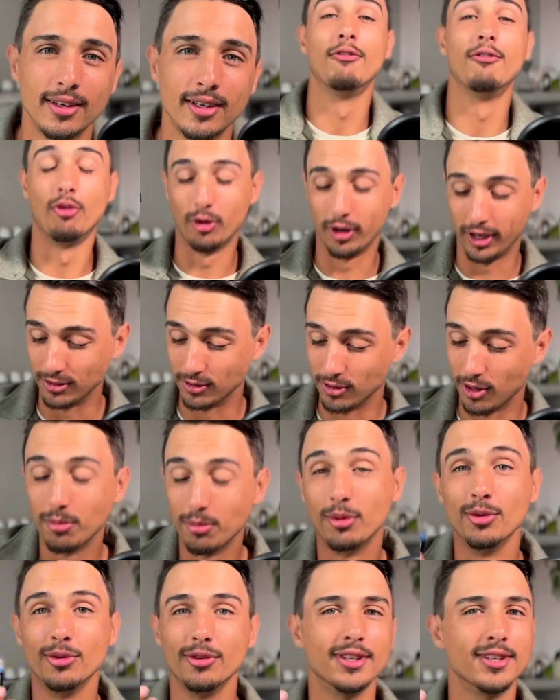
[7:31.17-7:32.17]
For an
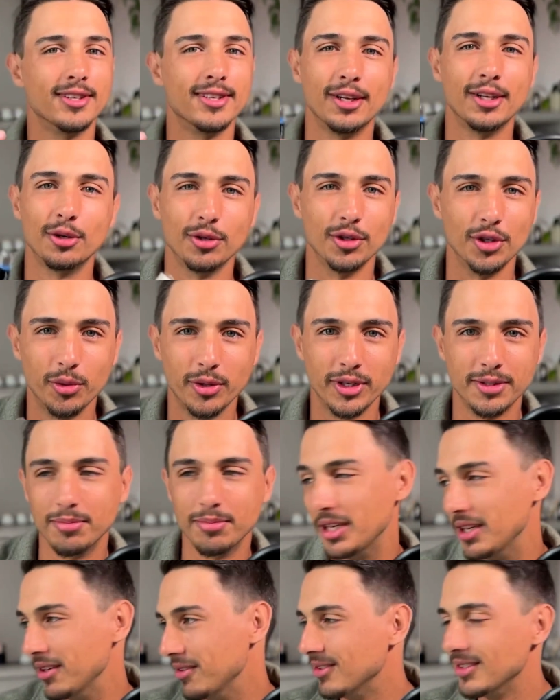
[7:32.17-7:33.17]
example, this little
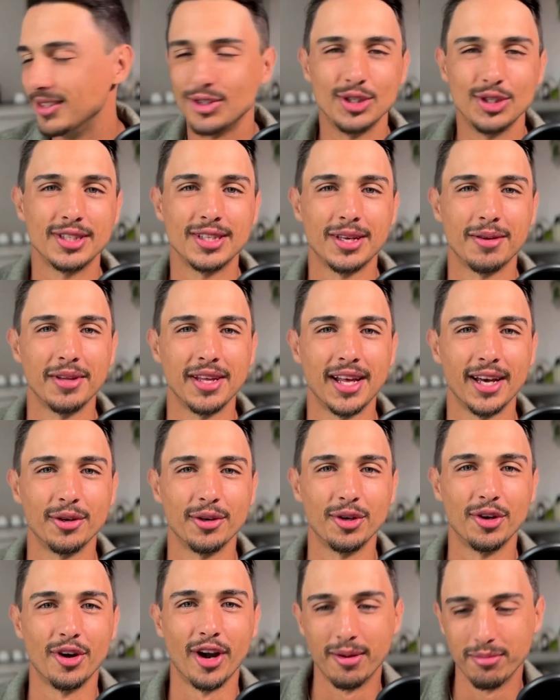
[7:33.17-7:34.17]
USB, it's just something I
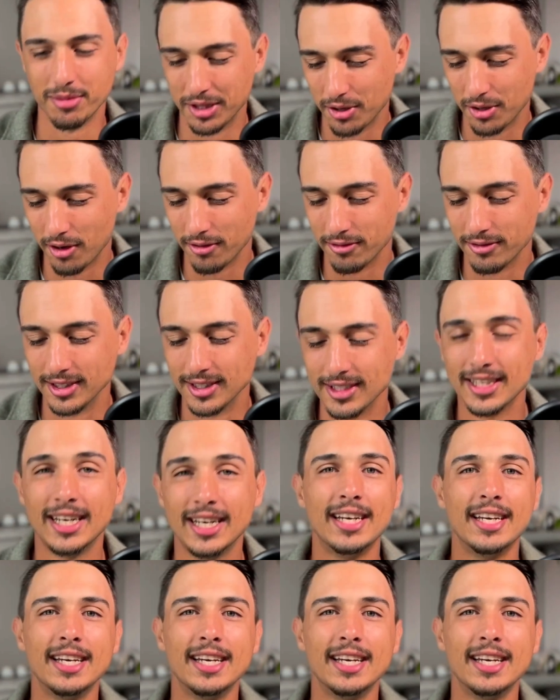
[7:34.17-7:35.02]
could grab in the office.